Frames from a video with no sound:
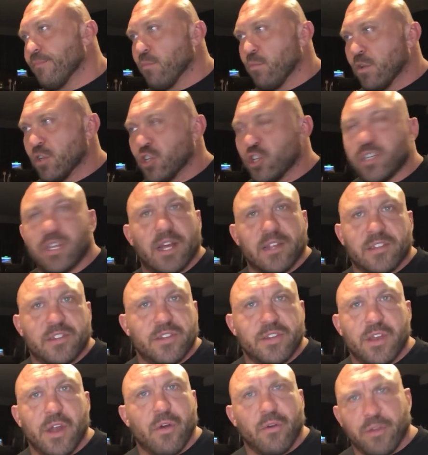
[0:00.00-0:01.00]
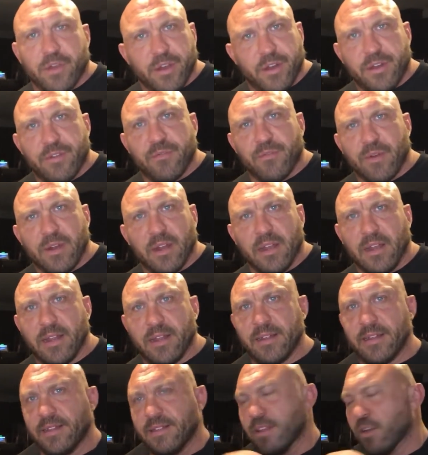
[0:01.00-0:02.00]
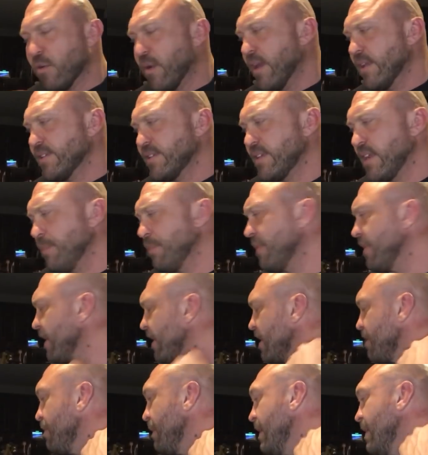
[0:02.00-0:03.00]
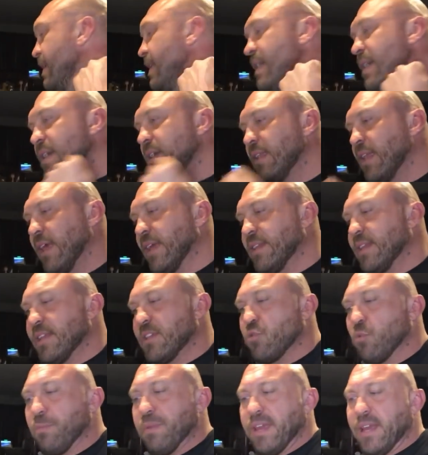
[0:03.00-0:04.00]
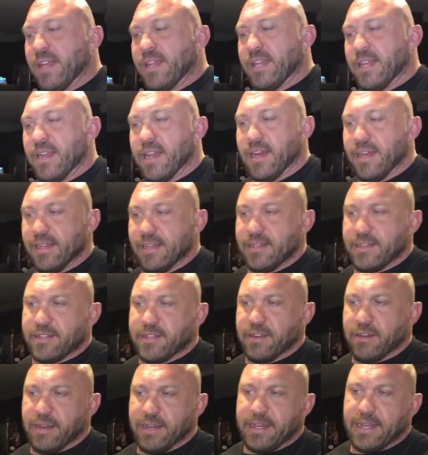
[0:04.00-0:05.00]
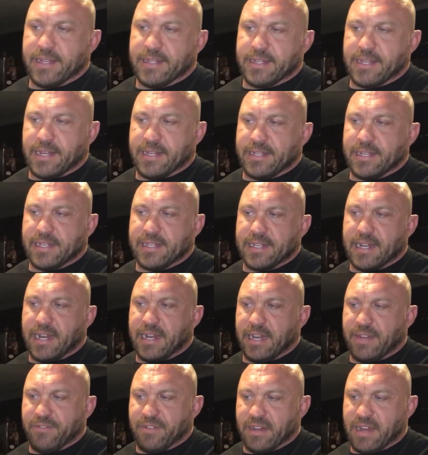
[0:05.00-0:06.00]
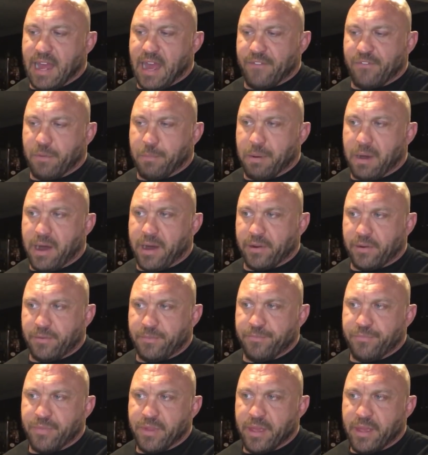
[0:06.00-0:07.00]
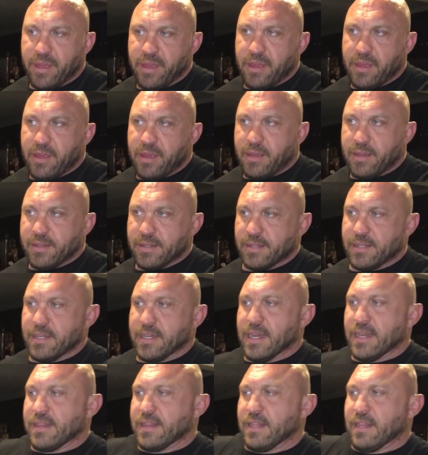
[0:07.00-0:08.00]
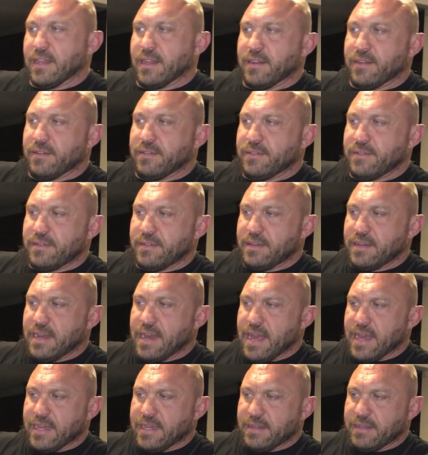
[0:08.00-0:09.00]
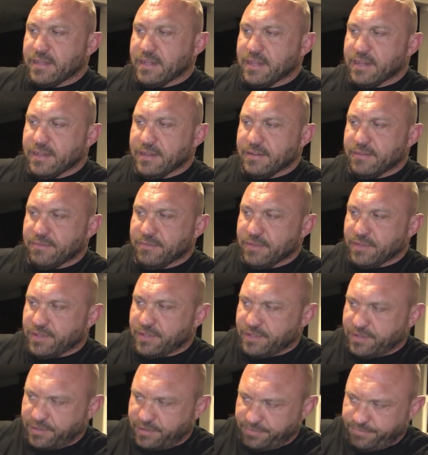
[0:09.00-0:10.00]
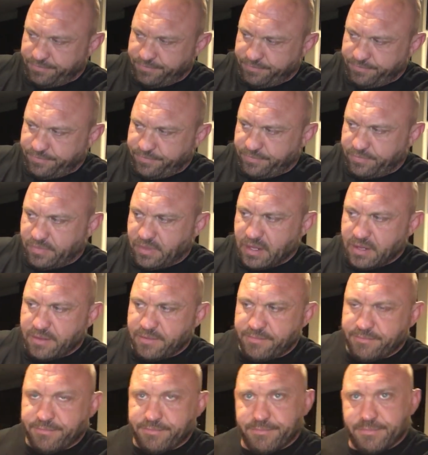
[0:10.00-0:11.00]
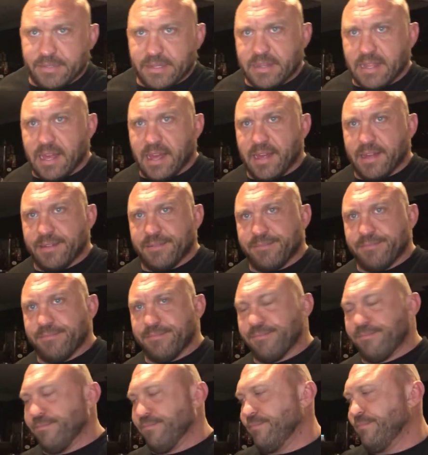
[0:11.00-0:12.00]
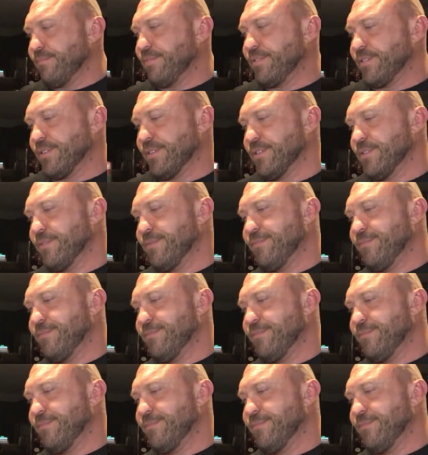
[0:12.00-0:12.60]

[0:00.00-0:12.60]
which does no good, really, in the grand scheme of things. But, like, this will be it tonight. So I guess it's not even half a bottle, because you got the little neck. It was with that, so...